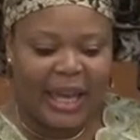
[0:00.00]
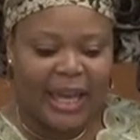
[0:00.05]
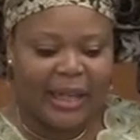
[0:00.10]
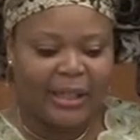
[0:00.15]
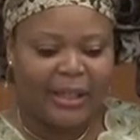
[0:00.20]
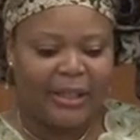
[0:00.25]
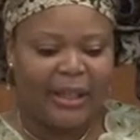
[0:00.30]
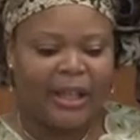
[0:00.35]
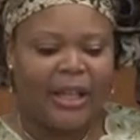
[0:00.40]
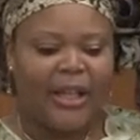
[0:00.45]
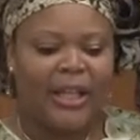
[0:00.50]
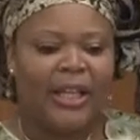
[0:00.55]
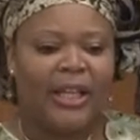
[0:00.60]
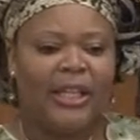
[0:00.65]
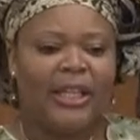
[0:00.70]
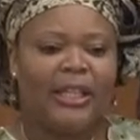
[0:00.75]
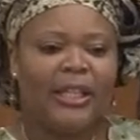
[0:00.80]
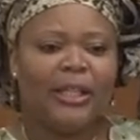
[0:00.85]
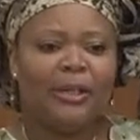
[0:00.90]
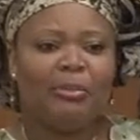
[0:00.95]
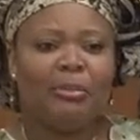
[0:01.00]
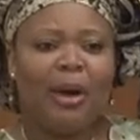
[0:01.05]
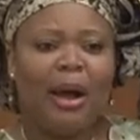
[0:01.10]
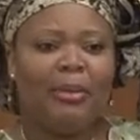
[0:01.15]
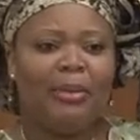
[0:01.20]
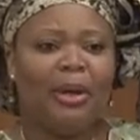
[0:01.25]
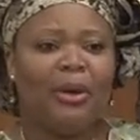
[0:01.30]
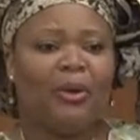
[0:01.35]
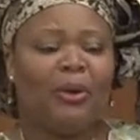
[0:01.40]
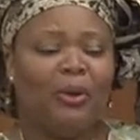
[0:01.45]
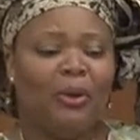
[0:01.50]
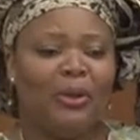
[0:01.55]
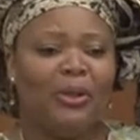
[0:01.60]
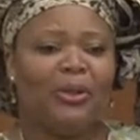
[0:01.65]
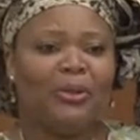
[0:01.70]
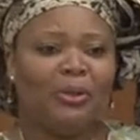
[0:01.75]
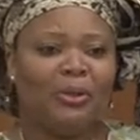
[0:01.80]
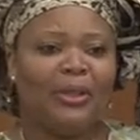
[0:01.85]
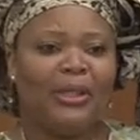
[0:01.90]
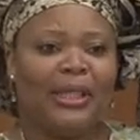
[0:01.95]
that she's probably going
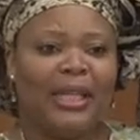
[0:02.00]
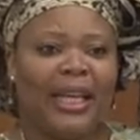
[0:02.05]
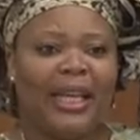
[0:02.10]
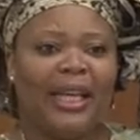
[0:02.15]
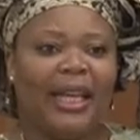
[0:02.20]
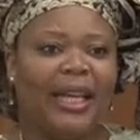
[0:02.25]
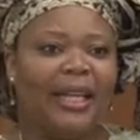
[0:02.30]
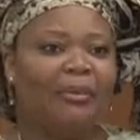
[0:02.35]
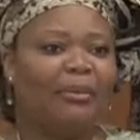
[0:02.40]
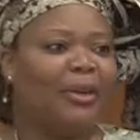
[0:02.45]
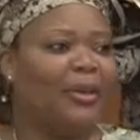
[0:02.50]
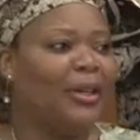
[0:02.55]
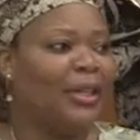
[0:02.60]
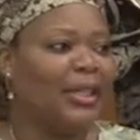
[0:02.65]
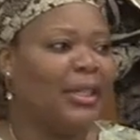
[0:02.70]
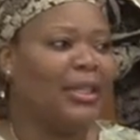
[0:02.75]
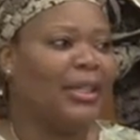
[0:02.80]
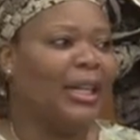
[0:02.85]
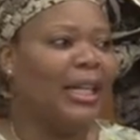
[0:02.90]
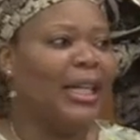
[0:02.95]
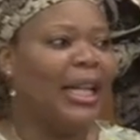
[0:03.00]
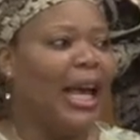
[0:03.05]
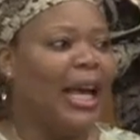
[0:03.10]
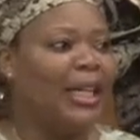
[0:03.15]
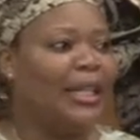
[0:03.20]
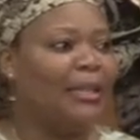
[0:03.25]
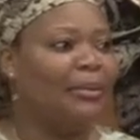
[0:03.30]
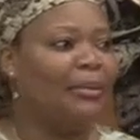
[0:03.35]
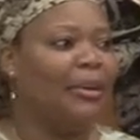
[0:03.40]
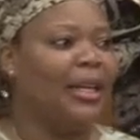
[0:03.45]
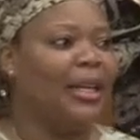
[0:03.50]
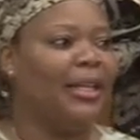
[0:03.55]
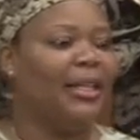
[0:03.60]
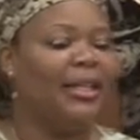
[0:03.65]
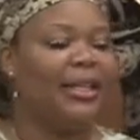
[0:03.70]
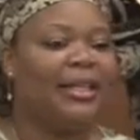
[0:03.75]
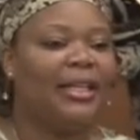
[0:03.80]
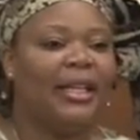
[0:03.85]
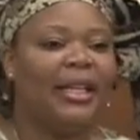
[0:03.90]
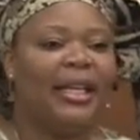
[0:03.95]
to take it because it's a nice
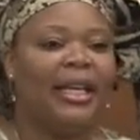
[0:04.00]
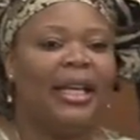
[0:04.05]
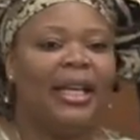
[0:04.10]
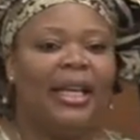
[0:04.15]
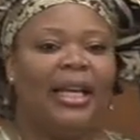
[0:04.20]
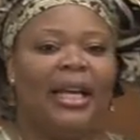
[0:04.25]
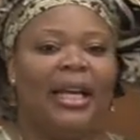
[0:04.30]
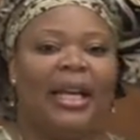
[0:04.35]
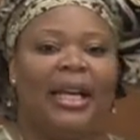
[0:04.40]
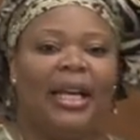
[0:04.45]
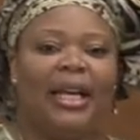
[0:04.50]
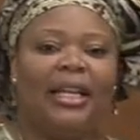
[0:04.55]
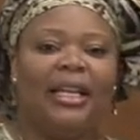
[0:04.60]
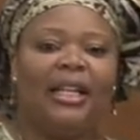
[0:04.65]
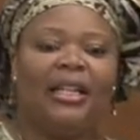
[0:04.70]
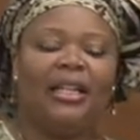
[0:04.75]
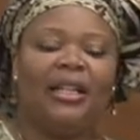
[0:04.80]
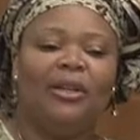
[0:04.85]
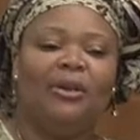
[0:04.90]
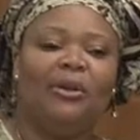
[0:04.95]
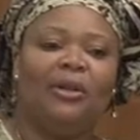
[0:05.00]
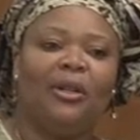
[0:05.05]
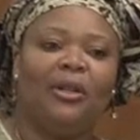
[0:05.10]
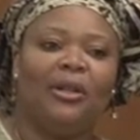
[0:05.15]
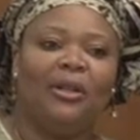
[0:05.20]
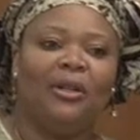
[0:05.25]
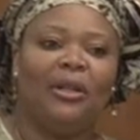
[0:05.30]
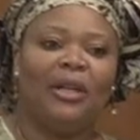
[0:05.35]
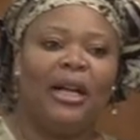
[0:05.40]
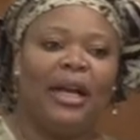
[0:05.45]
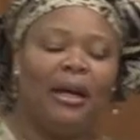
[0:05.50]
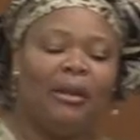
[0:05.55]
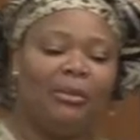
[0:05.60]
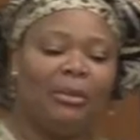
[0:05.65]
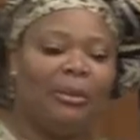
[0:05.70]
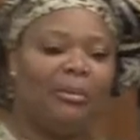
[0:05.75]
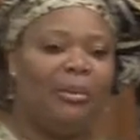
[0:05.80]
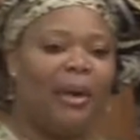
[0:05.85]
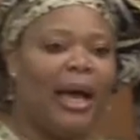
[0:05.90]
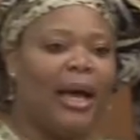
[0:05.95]
place. And this little girl
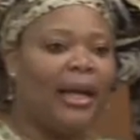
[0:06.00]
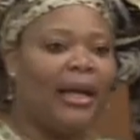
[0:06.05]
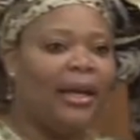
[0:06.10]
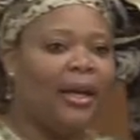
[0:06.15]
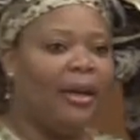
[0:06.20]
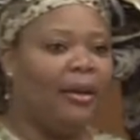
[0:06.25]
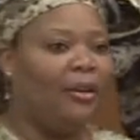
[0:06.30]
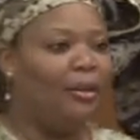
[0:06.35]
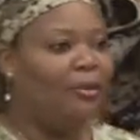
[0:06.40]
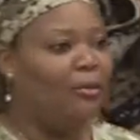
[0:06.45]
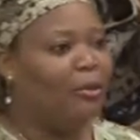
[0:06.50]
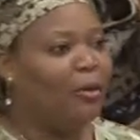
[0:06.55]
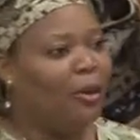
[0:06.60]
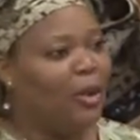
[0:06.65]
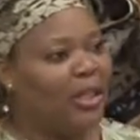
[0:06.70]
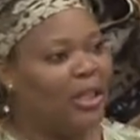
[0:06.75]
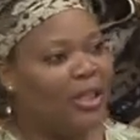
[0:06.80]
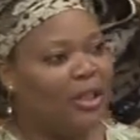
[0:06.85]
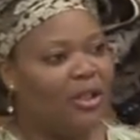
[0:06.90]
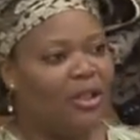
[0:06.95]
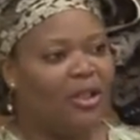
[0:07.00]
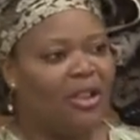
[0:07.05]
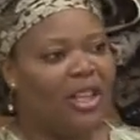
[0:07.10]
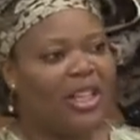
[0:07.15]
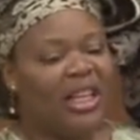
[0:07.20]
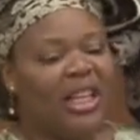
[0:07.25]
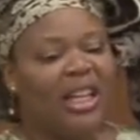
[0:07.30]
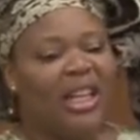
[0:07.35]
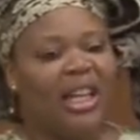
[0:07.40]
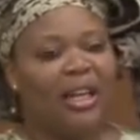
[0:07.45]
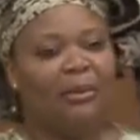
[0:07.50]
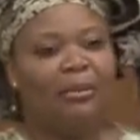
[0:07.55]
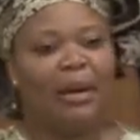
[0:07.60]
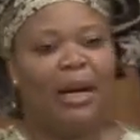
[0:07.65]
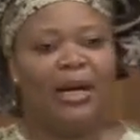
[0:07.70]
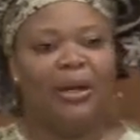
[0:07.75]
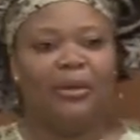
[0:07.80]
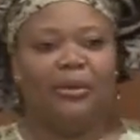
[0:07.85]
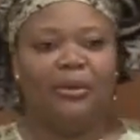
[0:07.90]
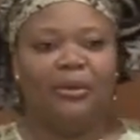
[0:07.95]
comes back, and her voice is nothing like
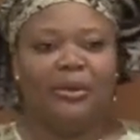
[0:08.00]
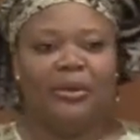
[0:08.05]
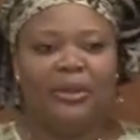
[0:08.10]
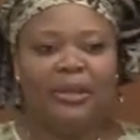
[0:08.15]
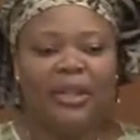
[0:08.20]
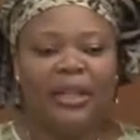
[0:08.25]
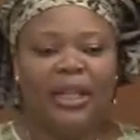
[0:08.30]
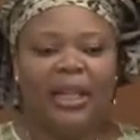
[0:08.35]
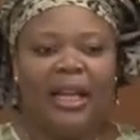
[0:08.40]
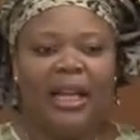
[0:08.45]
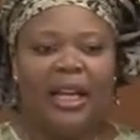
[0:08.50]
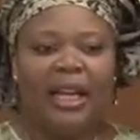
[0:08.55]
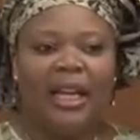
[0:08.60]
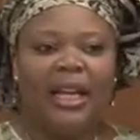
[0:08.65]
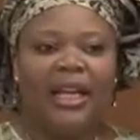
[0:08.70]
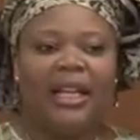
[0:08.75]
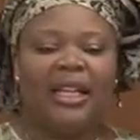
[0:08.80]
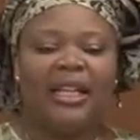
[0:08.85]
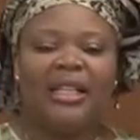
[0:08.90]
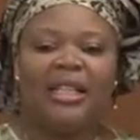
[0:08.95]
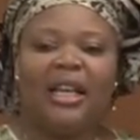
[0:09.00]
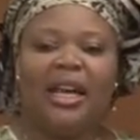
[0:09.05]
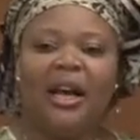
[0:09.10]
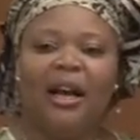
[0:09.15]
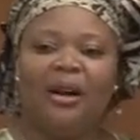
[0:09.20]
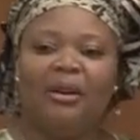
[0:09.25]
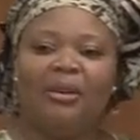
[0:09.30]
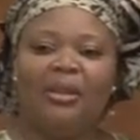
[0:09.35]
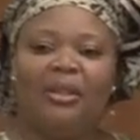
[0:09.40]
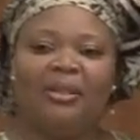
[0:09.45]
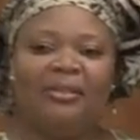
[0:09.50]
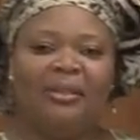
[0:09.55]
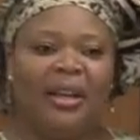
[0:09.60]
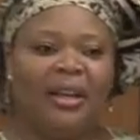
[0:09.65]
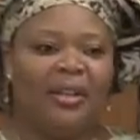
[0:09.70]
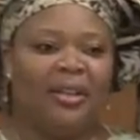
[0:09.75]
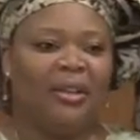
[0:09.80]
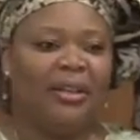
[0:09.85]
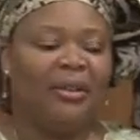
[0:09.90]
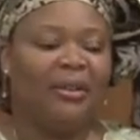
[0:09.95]
my own. And I say, How was
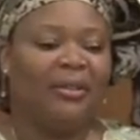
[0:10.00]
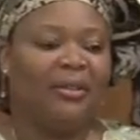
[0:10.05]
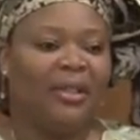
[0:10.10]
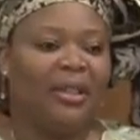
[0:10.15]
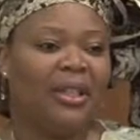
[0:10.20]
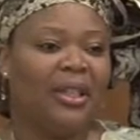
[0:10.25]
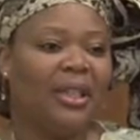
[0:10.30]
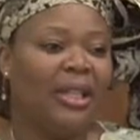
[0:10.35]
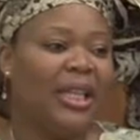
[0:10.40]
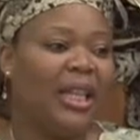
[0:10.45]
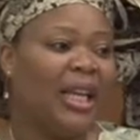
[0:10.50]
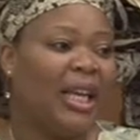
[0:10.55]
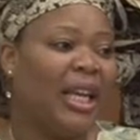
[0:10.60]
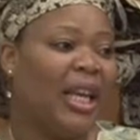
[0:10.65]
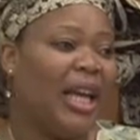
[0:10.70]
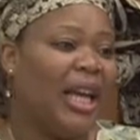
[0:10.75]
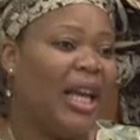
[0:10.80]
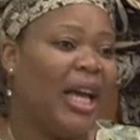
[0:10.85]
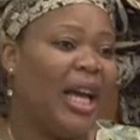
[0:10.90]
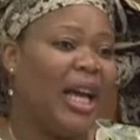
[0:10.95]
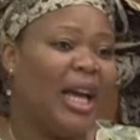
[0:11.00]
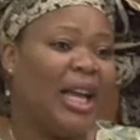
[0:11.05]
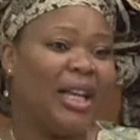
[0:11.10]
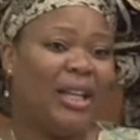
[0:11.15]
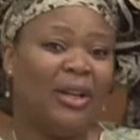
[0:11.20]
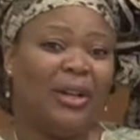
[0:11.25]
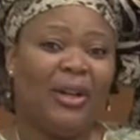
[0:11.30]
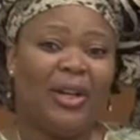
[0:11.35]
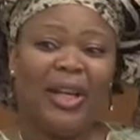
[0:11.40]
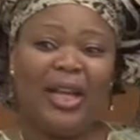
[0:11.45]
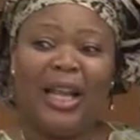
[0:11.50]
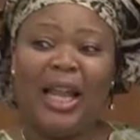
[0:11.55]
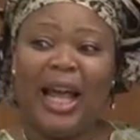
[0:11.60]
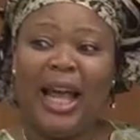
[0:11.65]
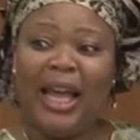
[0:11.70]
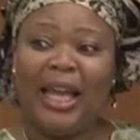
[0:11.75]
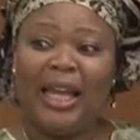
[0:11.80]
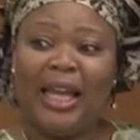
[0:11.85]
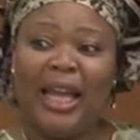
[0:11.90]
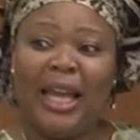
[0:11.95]
Villanova?" I don't
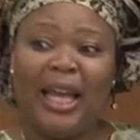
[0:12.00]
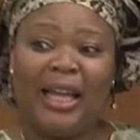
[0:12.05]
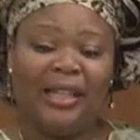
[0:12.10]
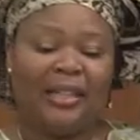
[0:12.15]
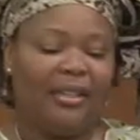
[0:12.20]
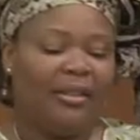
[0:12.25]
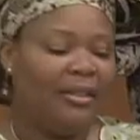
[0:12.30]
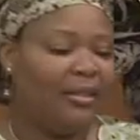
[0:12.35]
like it.